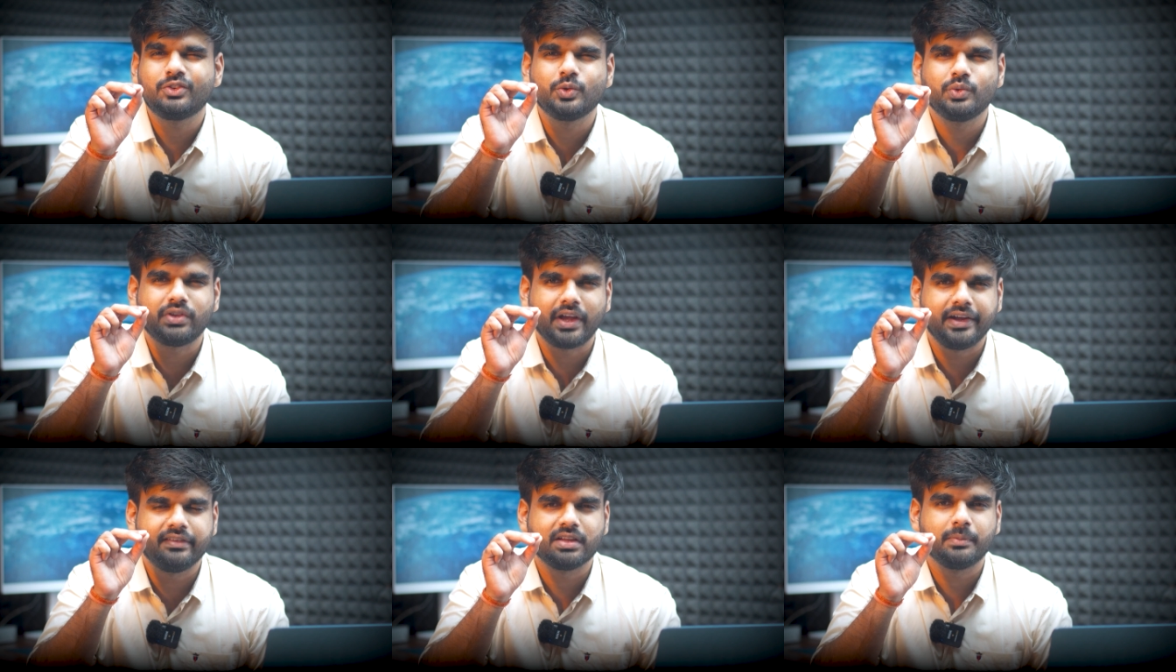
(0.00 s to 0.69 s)

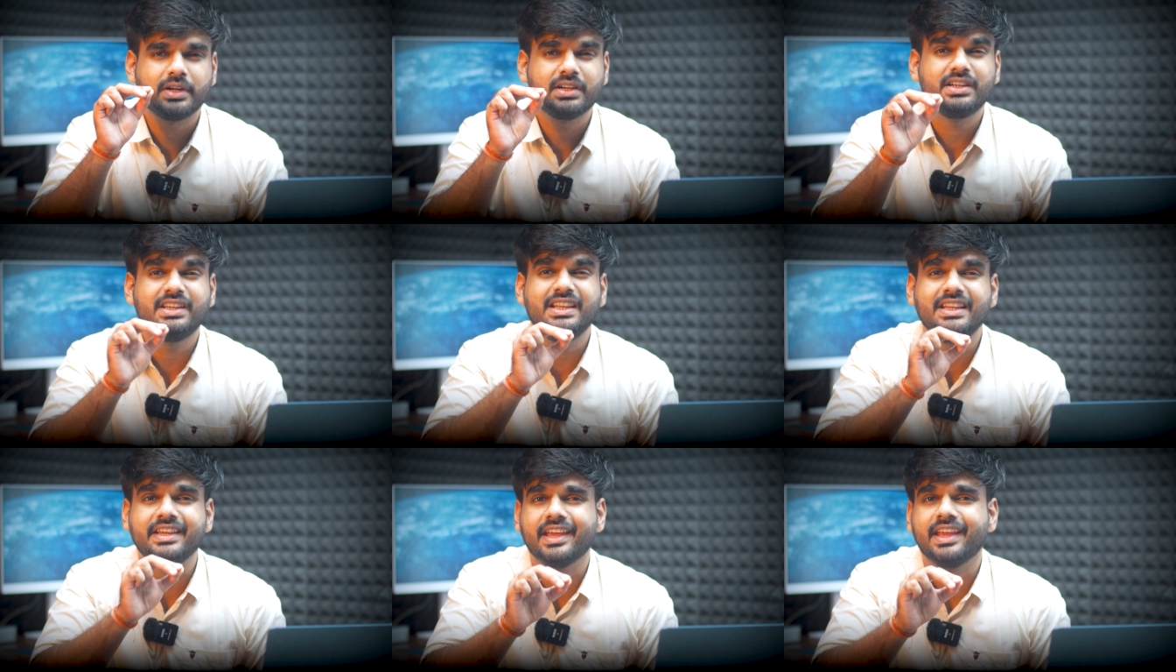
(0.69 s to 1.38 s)
suicides among
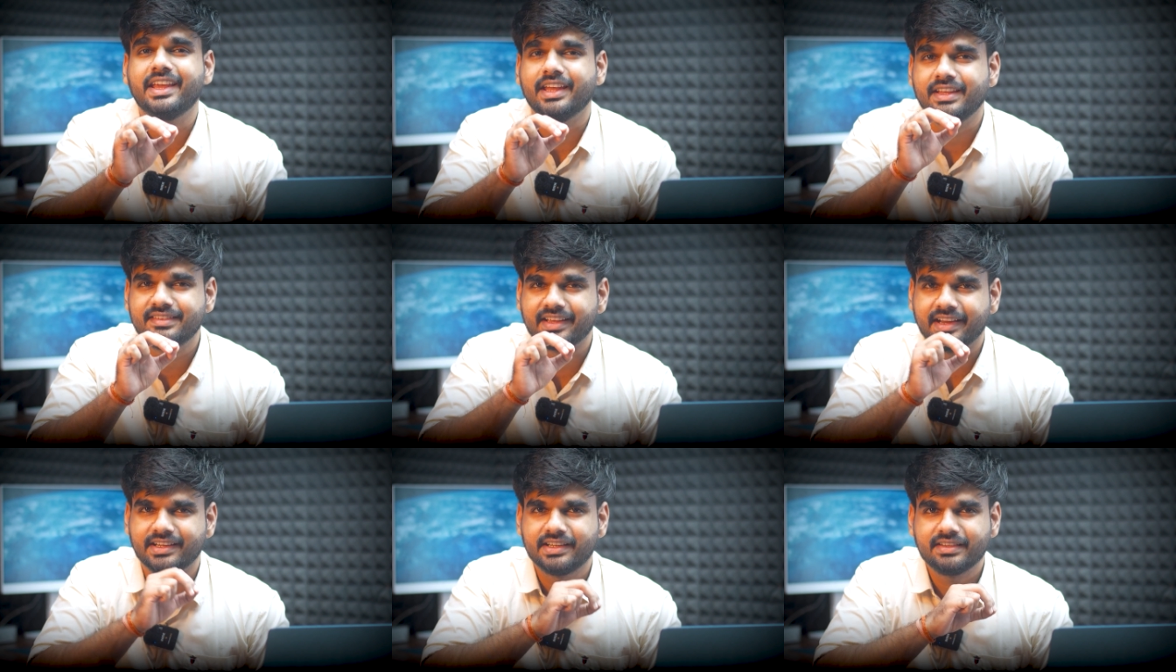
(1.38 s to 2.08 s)
DAE
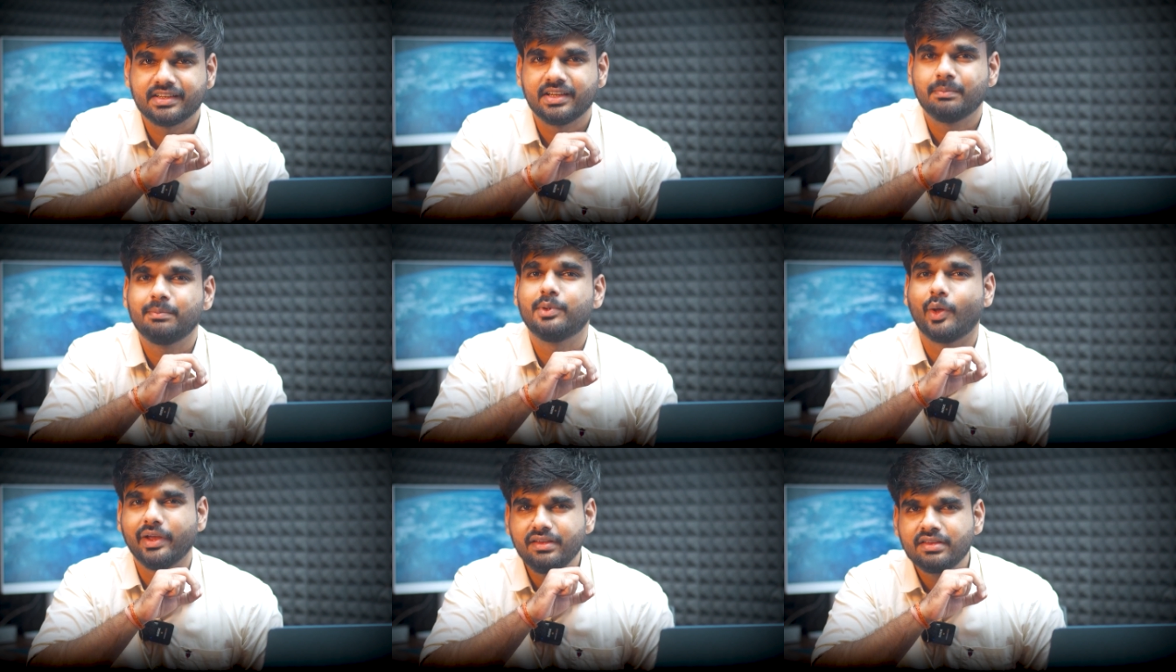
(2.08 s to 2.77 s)
scientists and
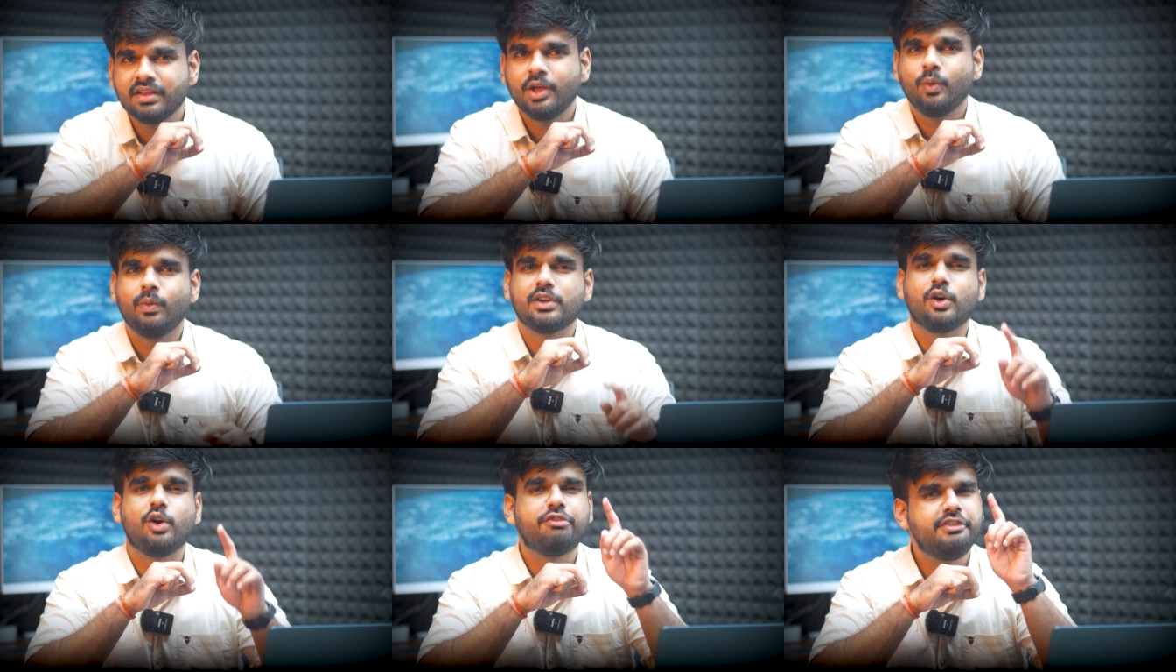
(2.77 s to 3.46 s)
employees
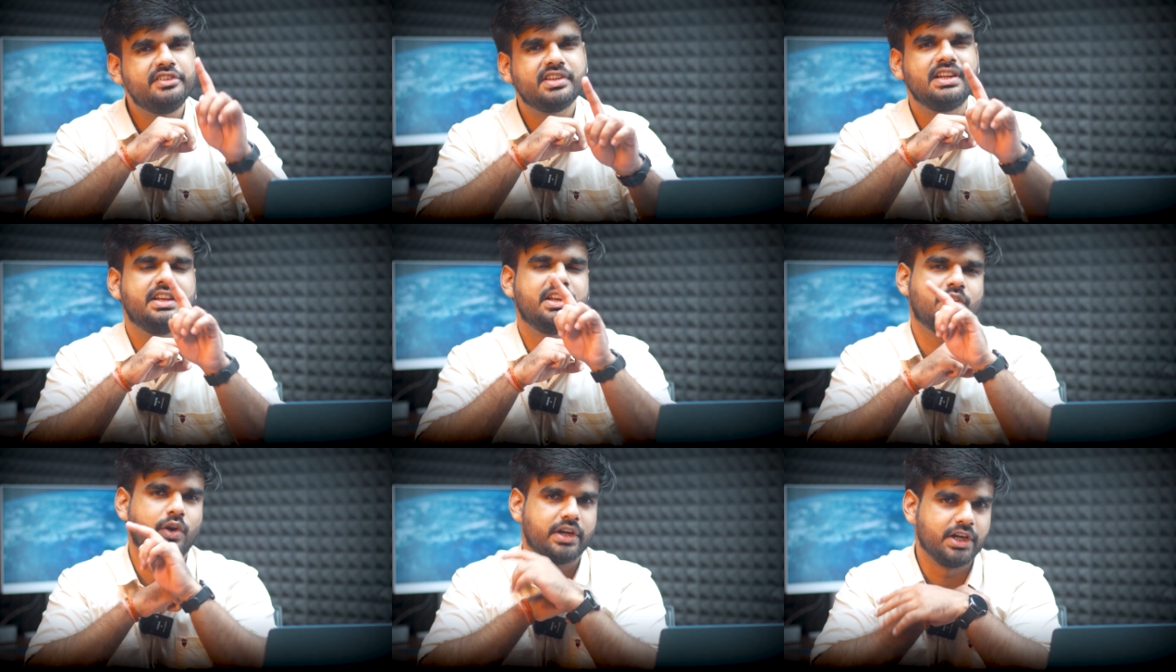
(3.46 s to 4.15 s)
were officially
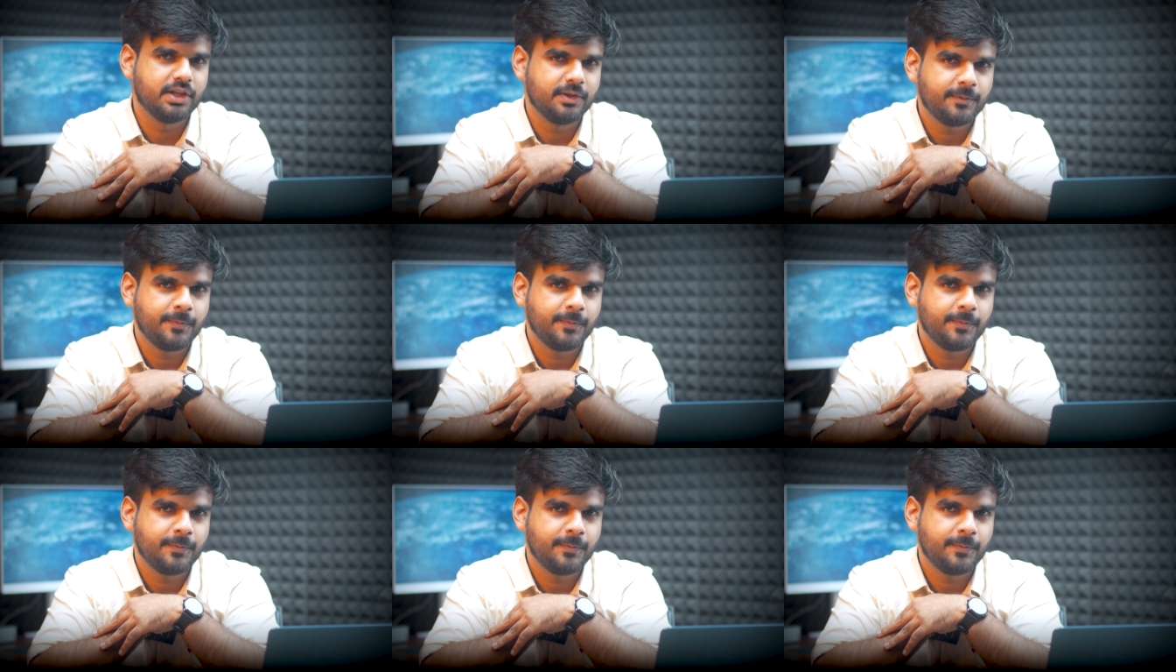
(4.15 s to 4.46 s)
recorded,